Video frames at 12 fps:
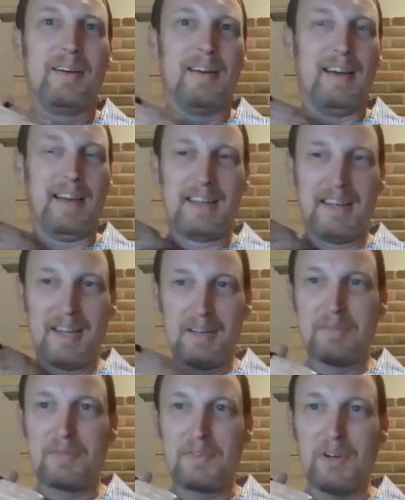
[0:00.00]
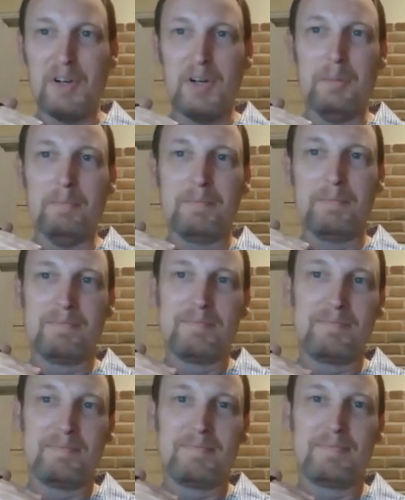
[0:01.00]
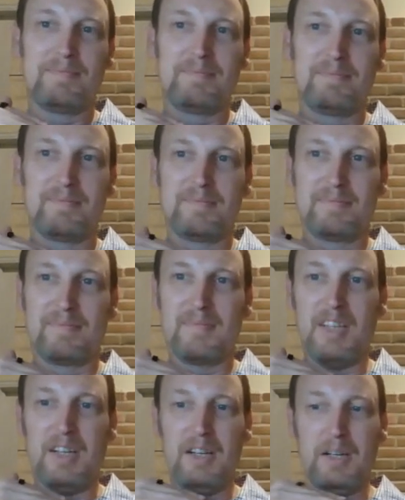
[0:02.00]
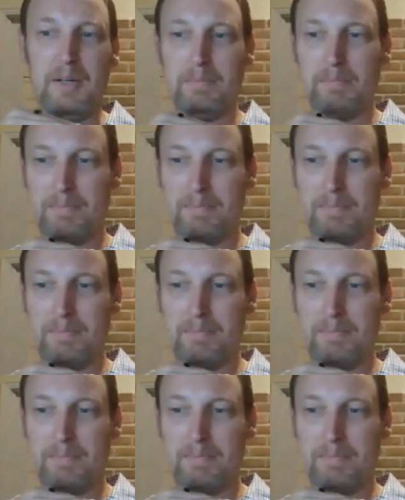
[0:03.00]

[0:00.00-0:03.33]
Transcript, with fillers: I came from the